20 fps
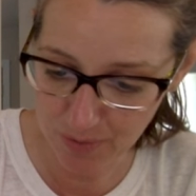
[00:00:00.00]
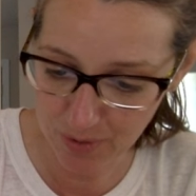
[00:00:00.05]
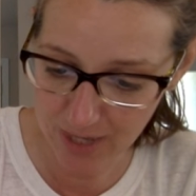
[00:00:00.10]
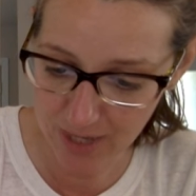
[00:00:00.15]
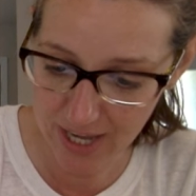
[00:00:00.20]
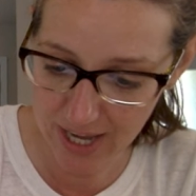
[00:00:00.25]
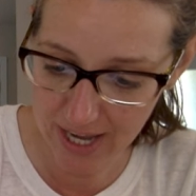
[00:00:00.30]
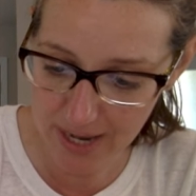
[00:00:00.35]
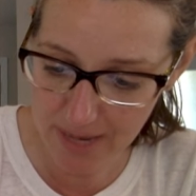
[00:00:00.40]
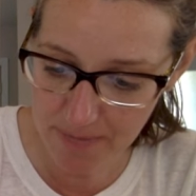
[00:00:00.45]

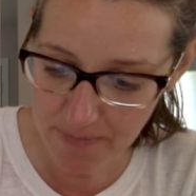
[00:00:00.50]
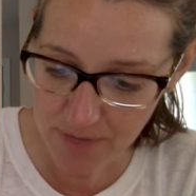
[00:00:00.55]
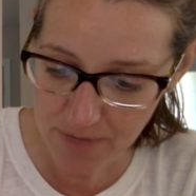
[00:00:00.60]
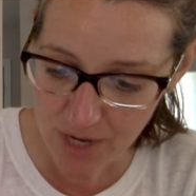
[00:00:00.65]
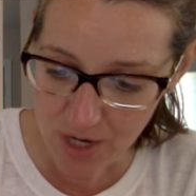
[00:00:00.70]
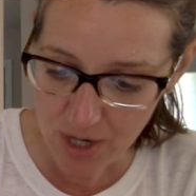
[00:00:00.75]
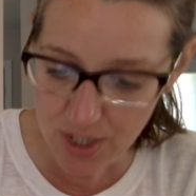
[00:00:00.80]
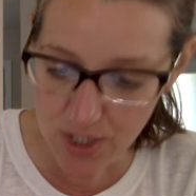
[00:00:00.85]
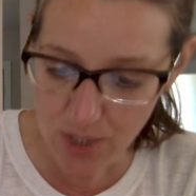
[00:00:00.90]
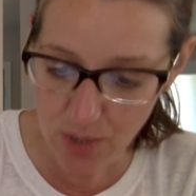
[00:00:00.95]
Okay,
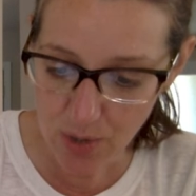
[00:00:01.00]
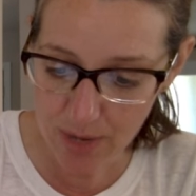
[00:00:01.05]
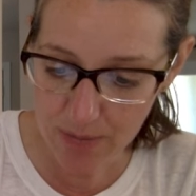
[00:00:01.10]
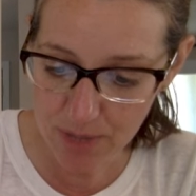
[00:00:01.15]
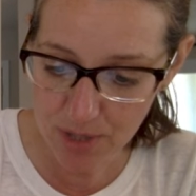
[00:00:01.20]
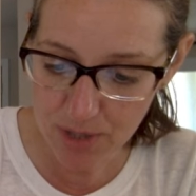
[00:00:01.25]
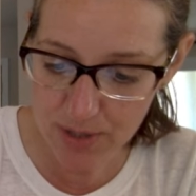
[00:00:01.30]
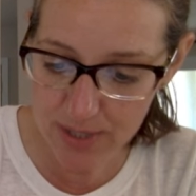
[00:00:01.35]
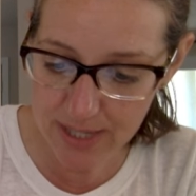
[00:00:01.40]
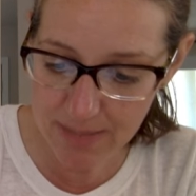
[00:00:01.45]
so I'm
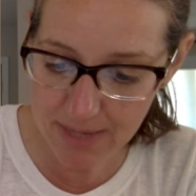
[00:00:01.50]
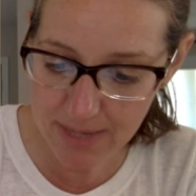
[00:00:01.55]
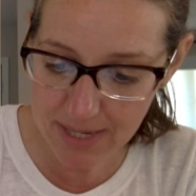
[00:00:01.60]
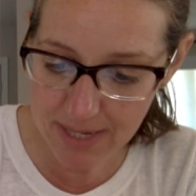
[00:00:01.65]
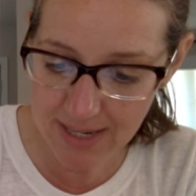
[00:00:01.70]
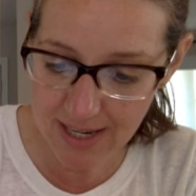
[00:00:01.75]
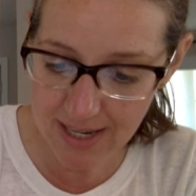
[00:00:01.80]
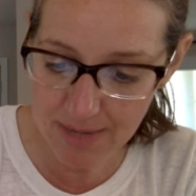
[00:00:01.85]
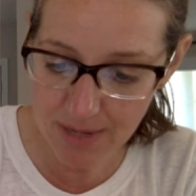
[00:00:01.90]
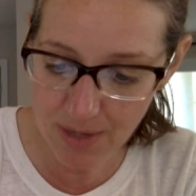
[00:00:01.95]
using my
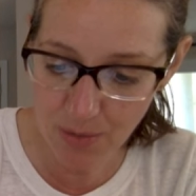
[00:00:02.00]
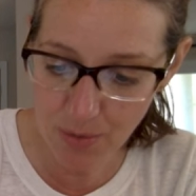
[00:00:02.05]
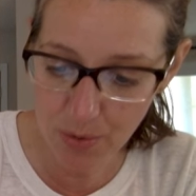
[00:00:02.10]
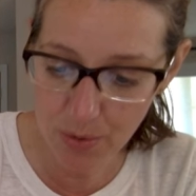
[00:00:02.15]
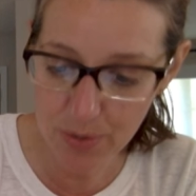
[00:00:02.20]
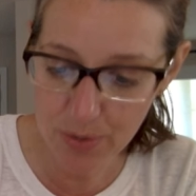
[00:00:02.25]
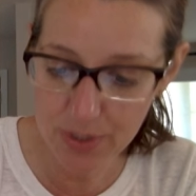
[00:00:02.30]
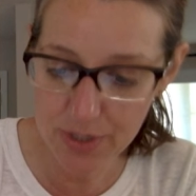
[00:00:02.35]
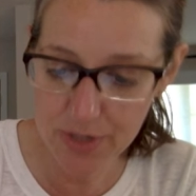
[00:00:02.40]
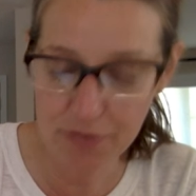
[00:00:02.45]
naming
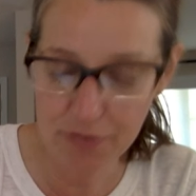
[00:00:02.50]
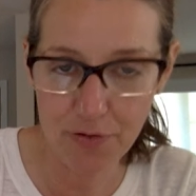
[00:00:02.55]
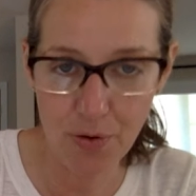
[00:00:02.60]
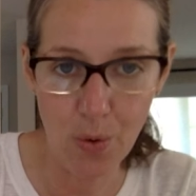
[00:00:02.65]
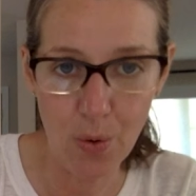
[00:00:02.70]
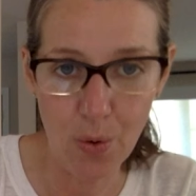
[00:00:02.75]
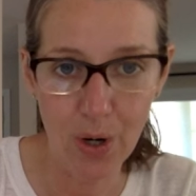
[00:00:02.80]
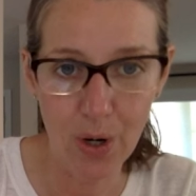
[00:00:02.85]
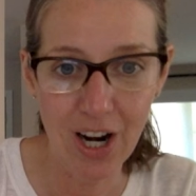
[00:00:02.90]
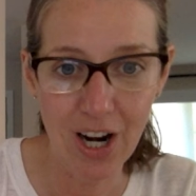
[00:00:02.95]
rules
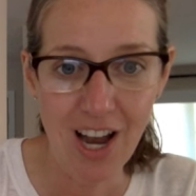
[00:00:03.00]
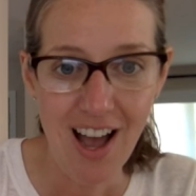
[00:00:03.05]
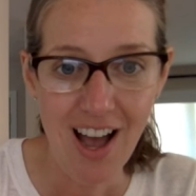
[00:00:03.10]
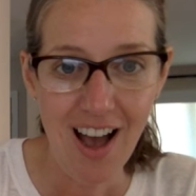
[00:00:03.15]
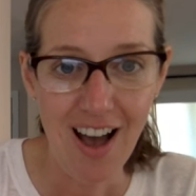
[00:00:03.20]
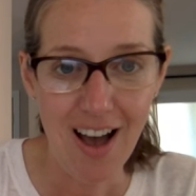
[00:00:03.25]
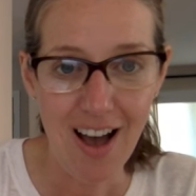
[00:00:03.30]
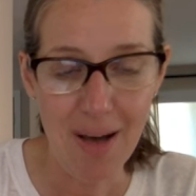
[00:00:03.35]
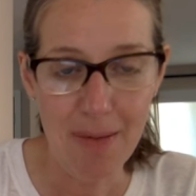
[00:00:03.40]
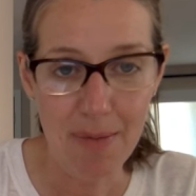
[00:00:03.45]
for
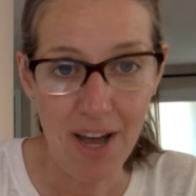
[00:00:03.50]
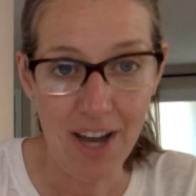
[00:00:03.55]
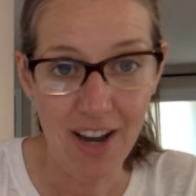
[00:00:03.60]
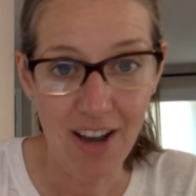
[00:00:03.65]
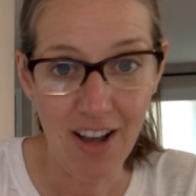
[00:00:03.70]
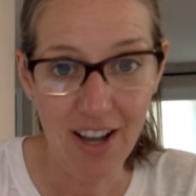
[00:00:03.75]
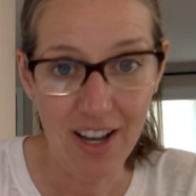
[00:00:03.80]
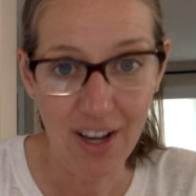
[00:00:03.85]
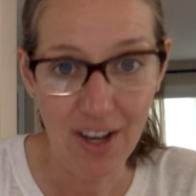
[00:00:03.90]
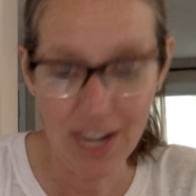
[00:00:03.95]
an
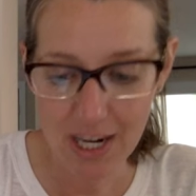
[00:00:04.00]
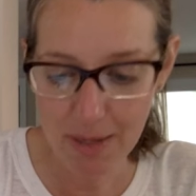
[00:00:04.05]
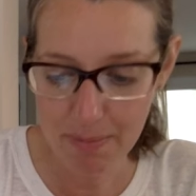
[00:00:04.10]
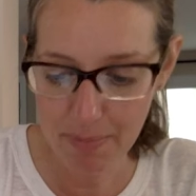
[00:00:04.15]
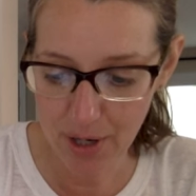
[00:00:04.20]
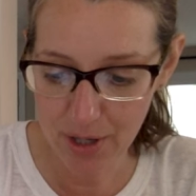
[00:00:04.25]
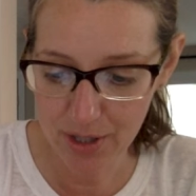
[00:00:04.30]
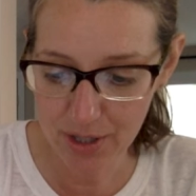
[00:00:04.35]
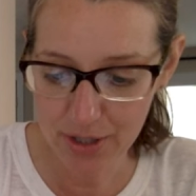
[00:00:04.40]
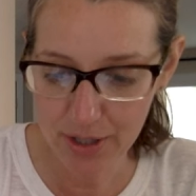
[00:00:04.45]
ionic
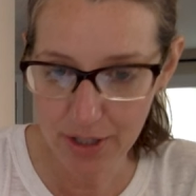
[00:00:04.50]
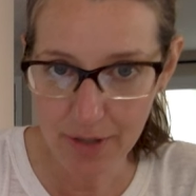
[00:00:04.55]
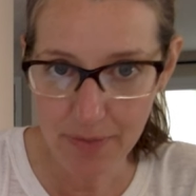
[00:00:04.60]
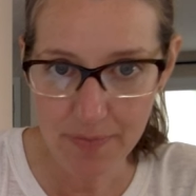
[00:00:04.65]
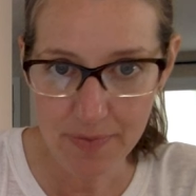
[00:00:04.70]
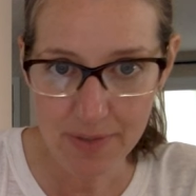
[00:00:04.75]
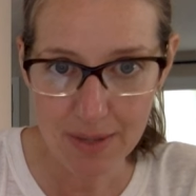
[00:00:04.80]
particle.